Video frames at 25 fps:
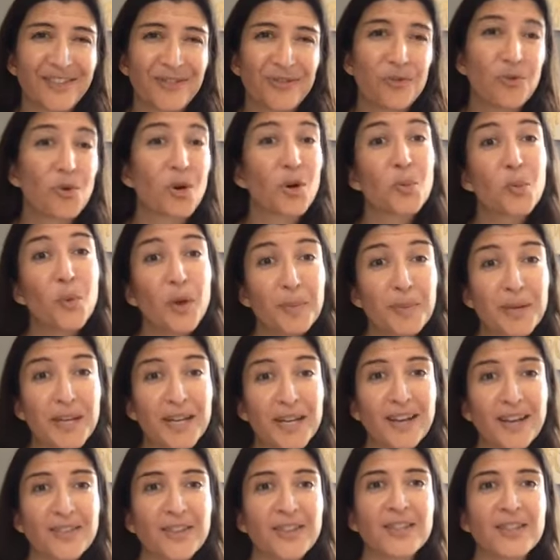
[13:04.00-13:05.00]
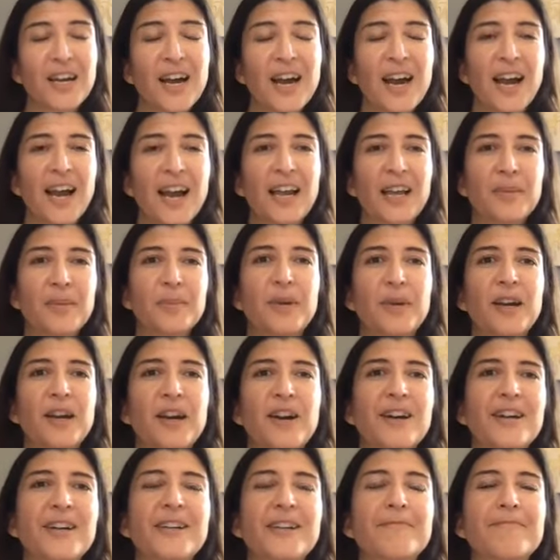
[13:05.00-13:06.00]
for women at the time.
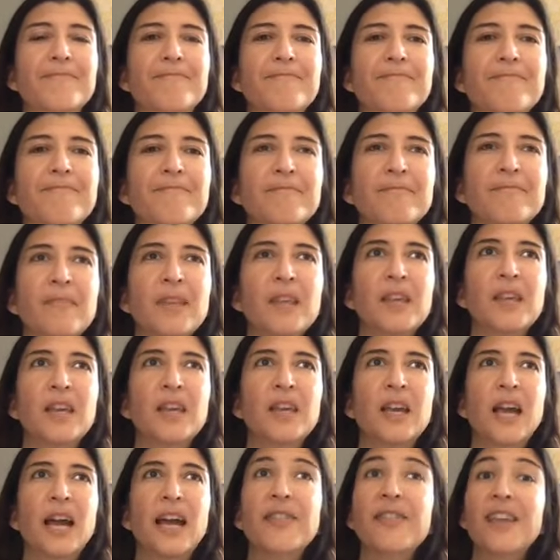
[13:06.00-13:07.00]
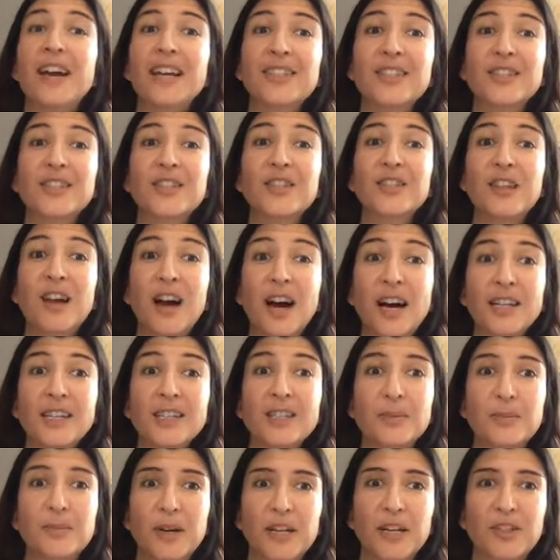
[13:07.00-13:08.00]
And that's not
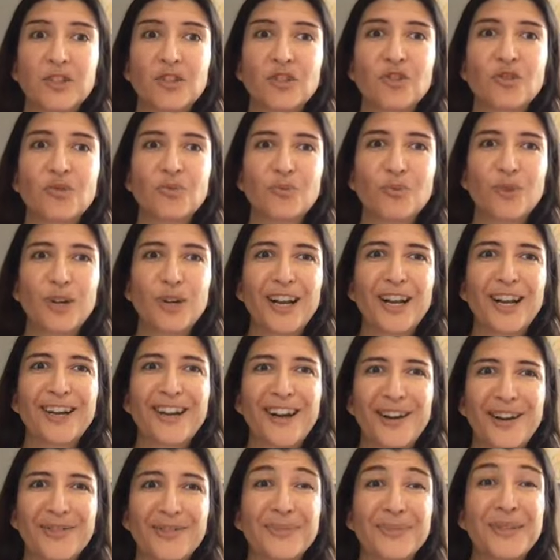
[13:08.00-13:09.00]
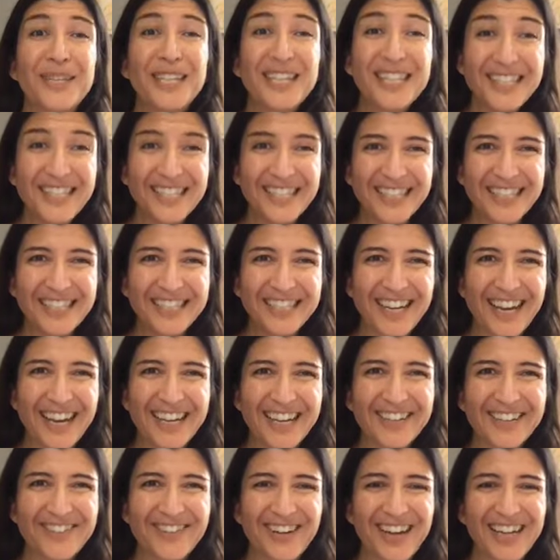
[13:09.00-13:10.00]
as much what I got from the Indian
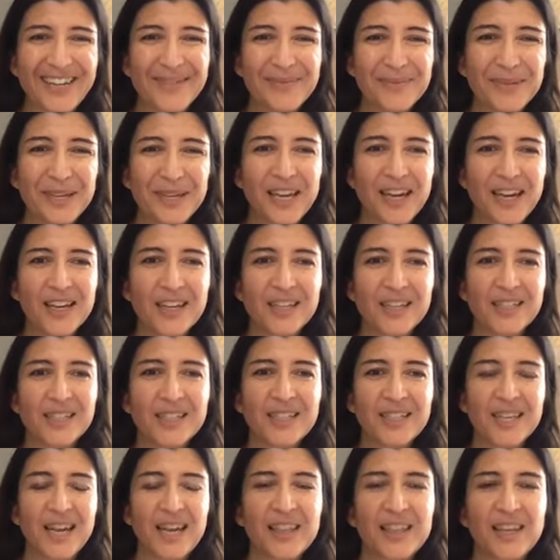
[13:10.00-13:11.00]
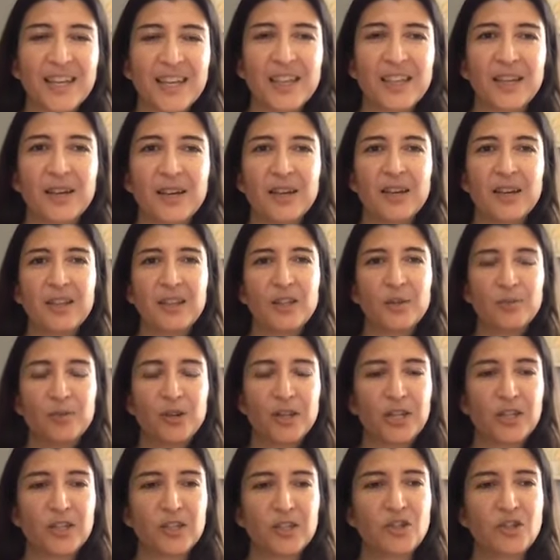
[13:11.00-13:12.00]
side, right? Because I think the
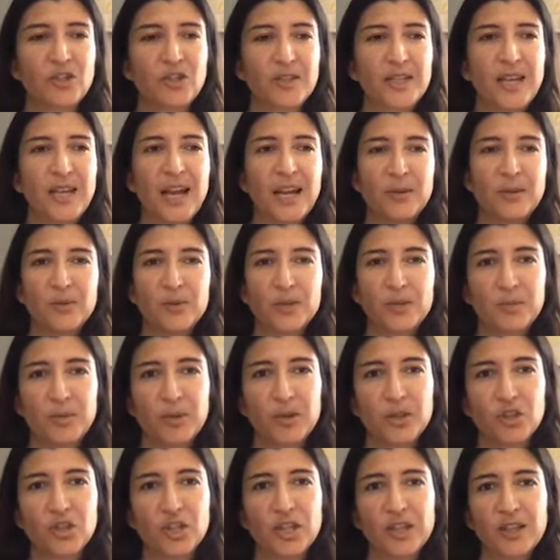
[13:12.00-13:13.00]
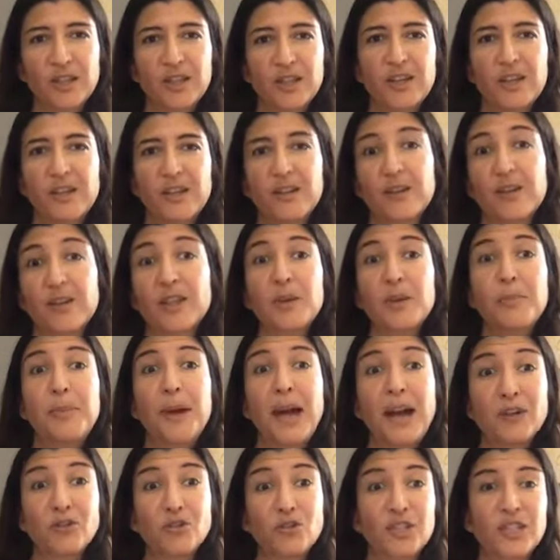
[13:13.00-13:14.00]
British side was pushing the
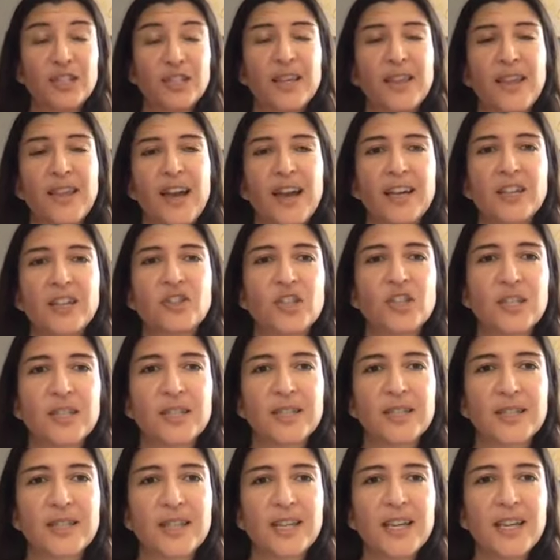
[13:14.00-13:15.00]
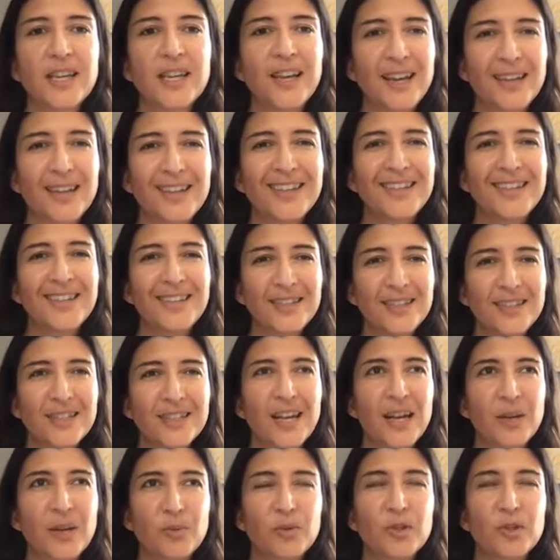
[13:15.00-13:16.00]
boundaries and the edges. And the Indian
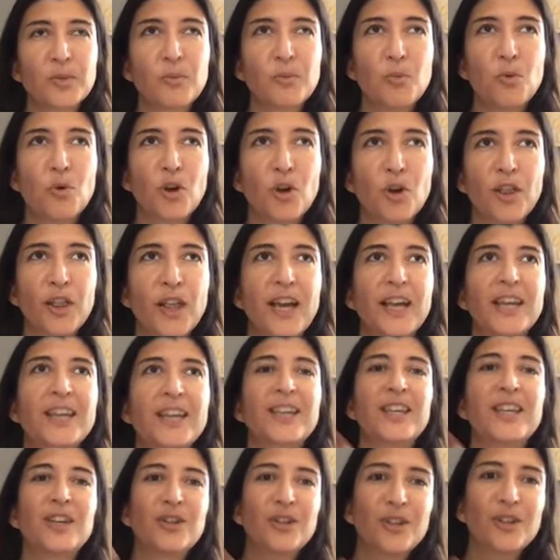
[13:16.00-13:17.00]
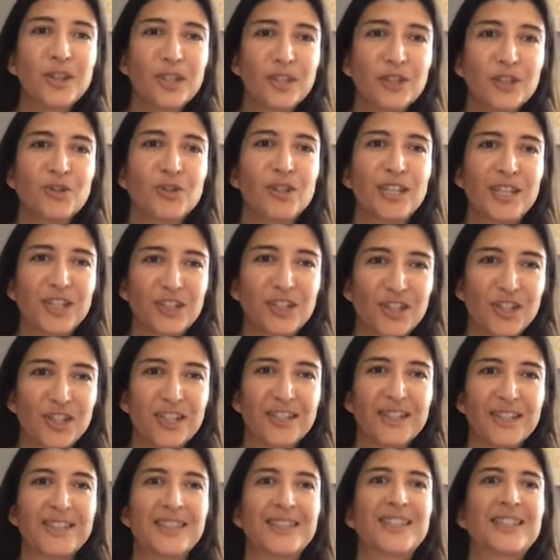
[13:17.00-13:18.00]
side was more here are the
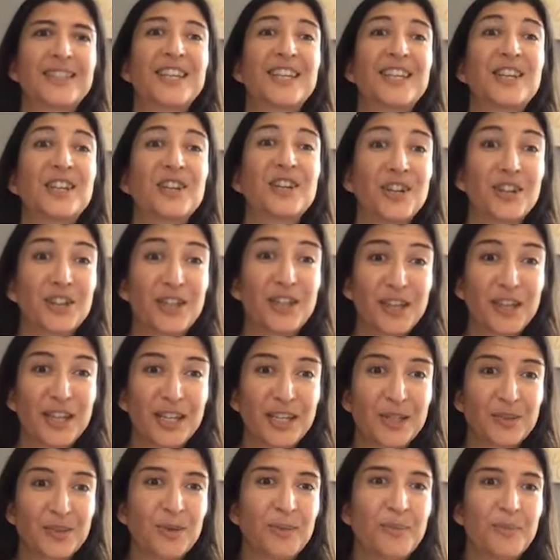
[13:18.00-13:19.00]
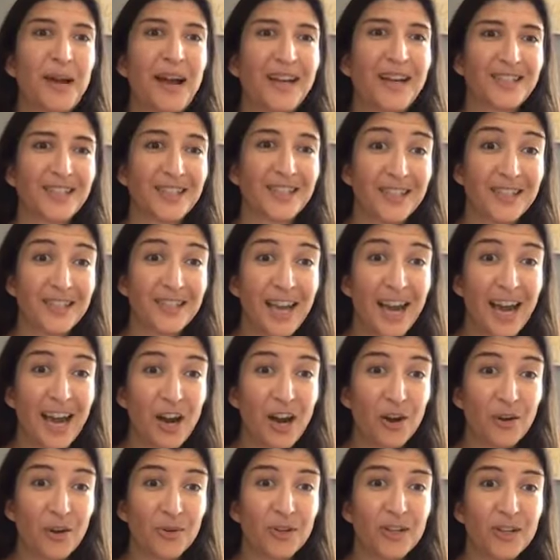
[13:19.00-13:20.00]
traditions, here are the things we're passing
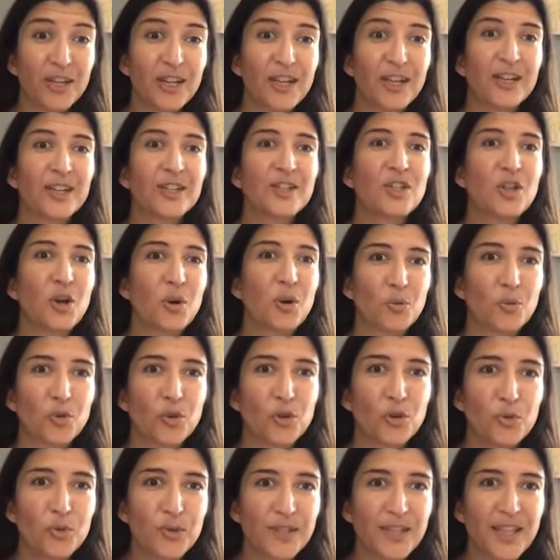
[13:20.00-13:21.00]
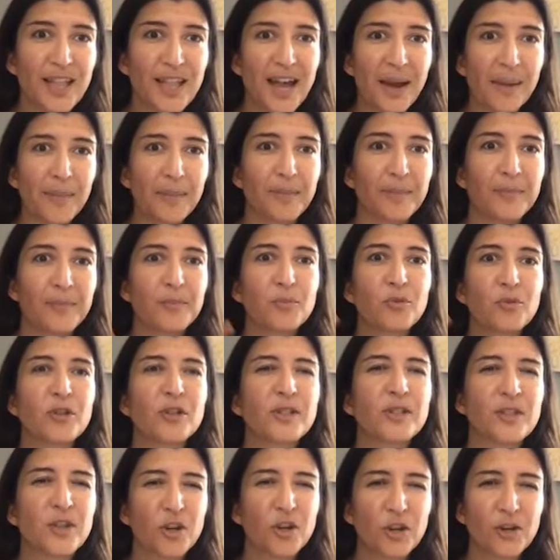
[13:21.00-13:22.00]
down, don't lose them,
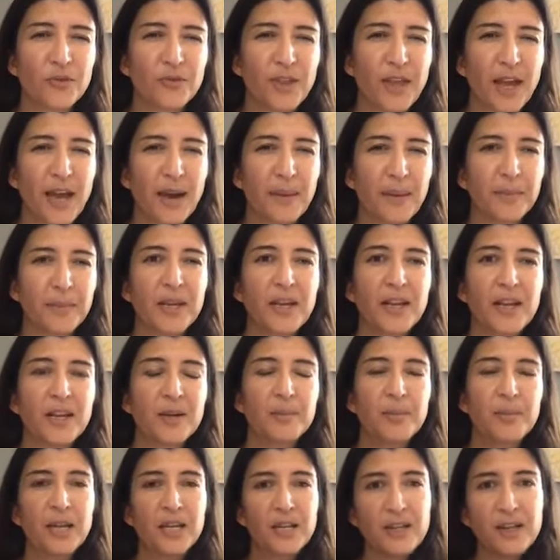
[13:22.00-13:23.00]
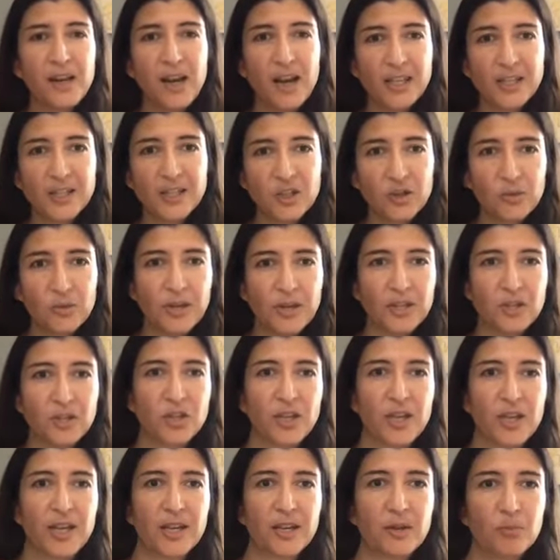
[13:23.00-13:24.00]
preserve them, but not so much
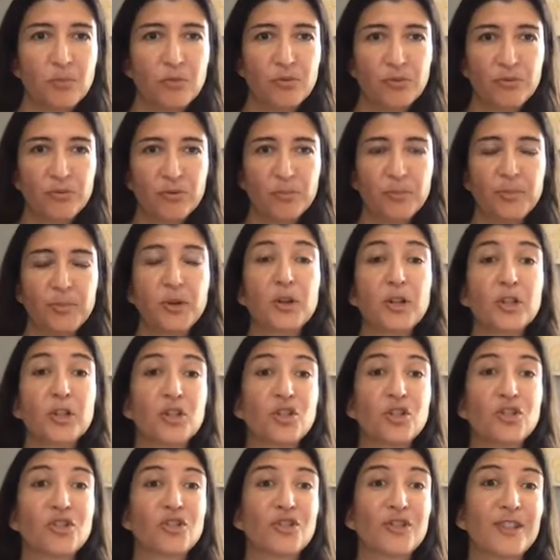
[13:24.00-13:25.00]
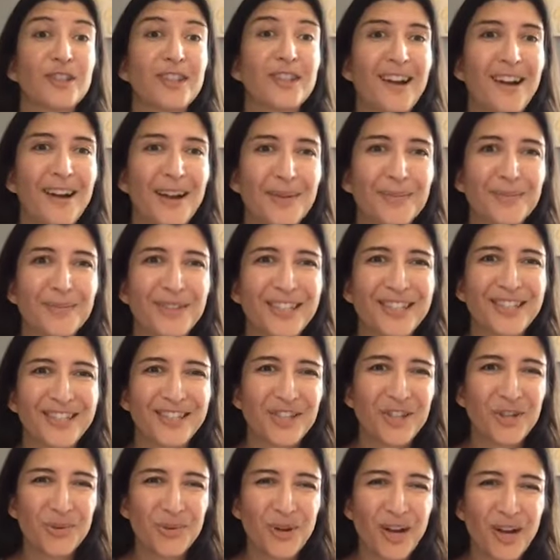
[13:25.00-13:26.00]
push this
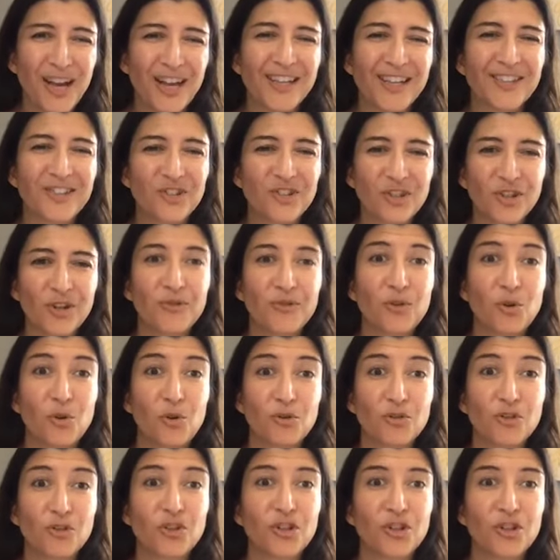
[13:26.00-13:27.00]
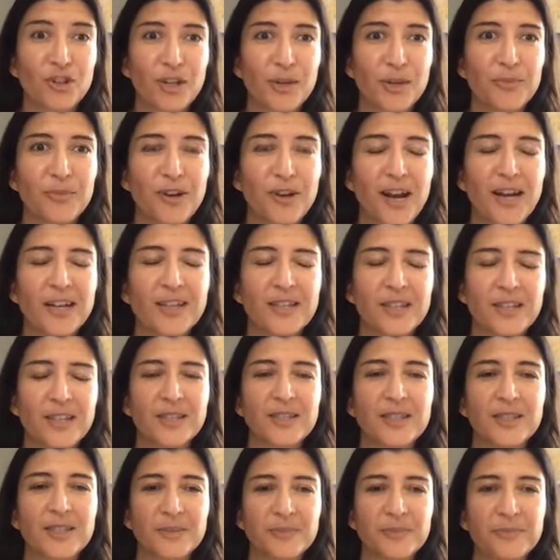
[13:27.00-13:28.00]
new edge of culture and
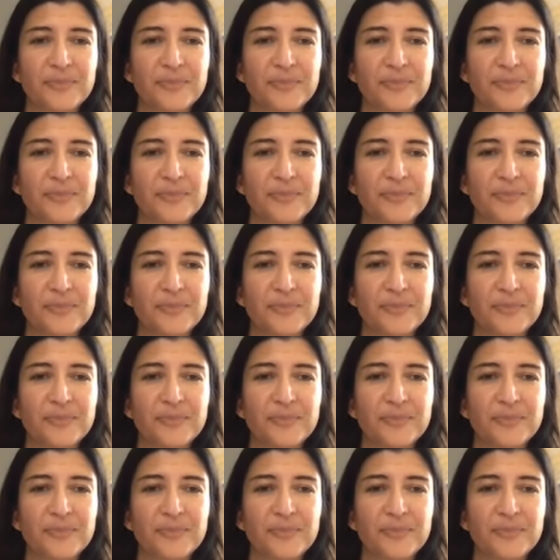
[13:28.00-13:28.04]
practice.